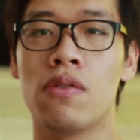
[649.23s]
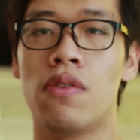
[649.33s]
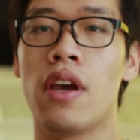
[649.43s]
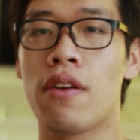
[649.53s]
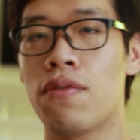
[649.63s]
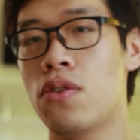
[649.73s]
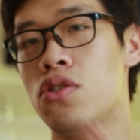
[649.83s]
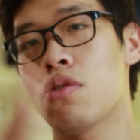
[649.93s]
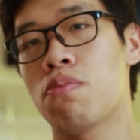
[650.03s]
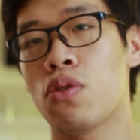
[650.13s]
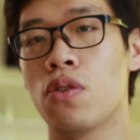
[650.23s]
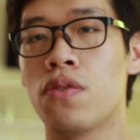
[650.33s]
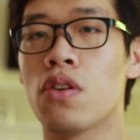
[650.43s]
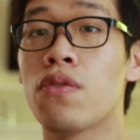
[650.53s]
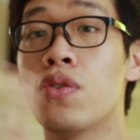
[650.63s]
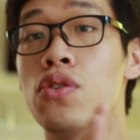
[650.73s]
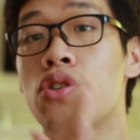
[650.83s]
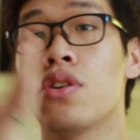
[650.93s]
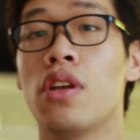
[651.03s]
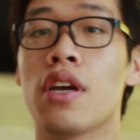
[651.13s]
of like future proofing or
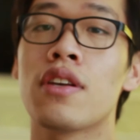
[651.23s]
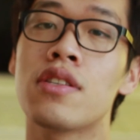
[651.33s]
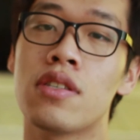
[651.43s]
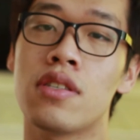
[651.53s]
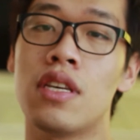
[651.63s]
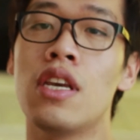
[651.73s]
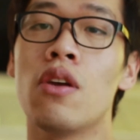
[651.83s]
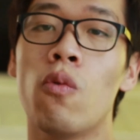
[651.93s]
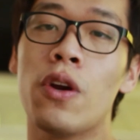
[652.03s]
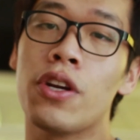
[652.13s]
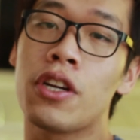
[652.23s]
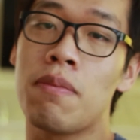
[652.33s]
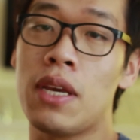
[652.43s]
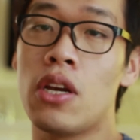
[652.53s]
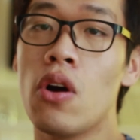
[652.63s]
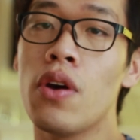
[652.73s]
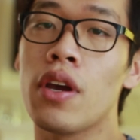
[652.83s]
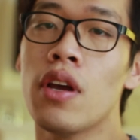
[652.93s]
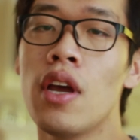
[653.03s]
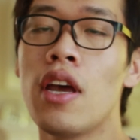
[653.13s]
future like seeing what you're going to be going,